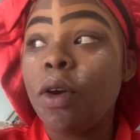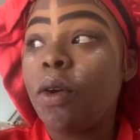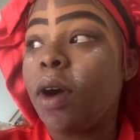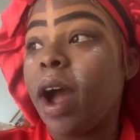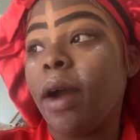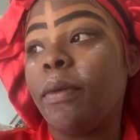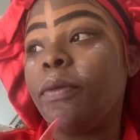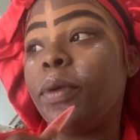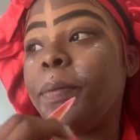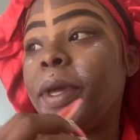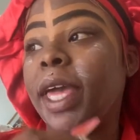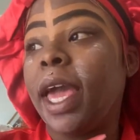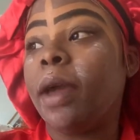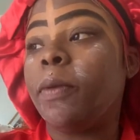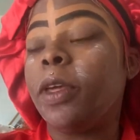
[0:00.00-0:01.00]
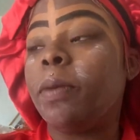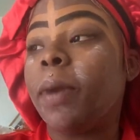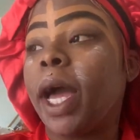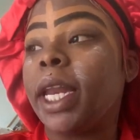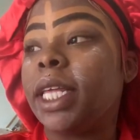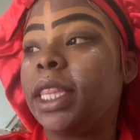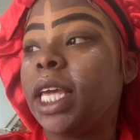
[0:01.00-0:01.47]
Or I became
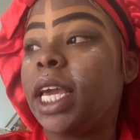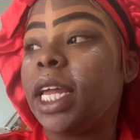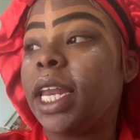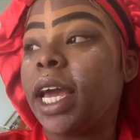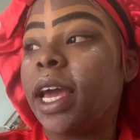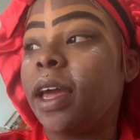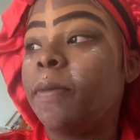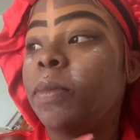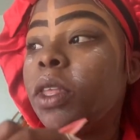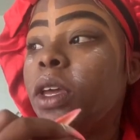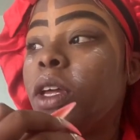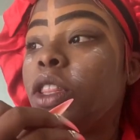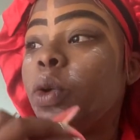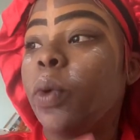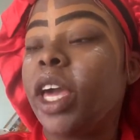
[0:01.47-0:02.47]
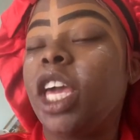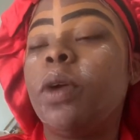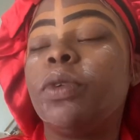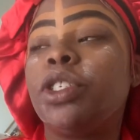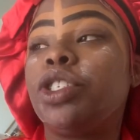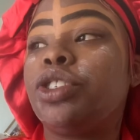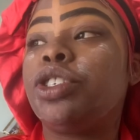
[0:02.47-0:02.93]
weak-minded, thinking that the way he
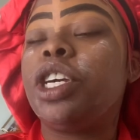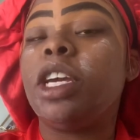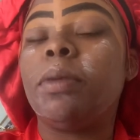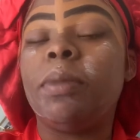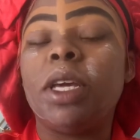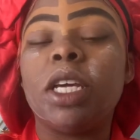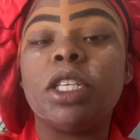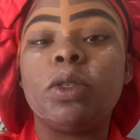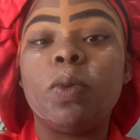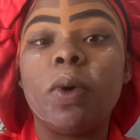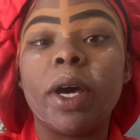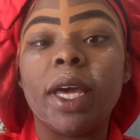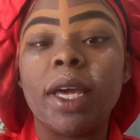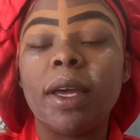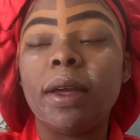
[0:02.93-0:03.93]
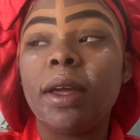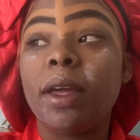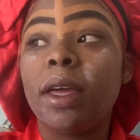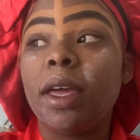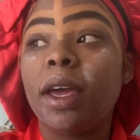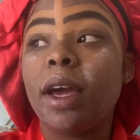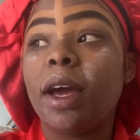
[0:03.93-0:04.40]
was treating me is what
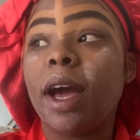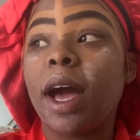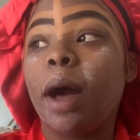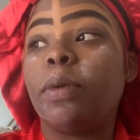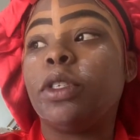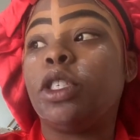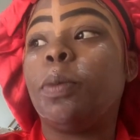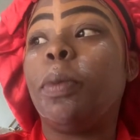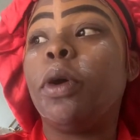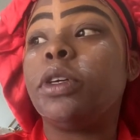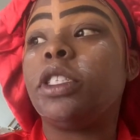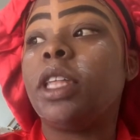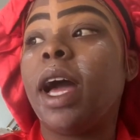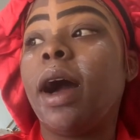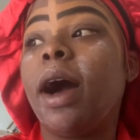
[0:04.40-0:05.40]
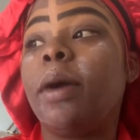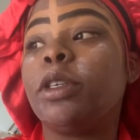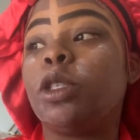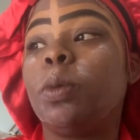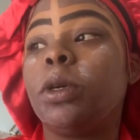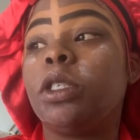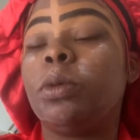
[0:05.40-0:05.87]
how I was supposed
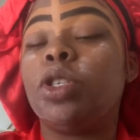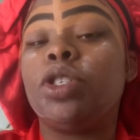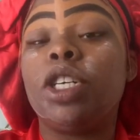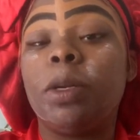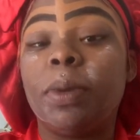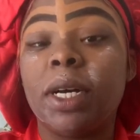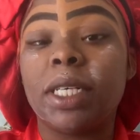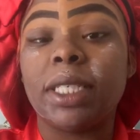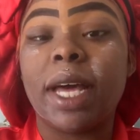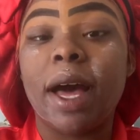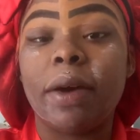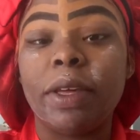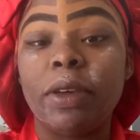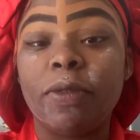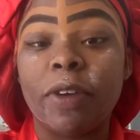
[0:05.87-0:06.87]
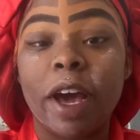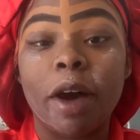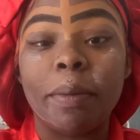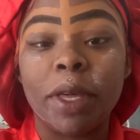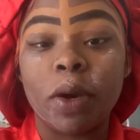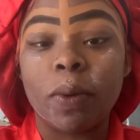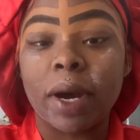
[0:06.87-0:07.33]
to be treated because of how he found
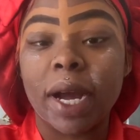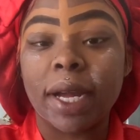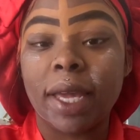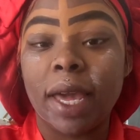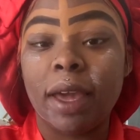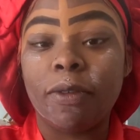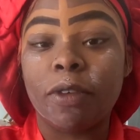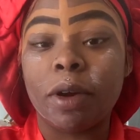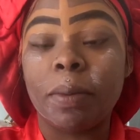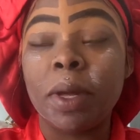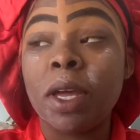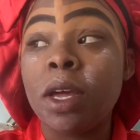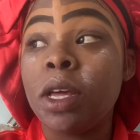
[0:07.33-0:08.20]
me and where I came from.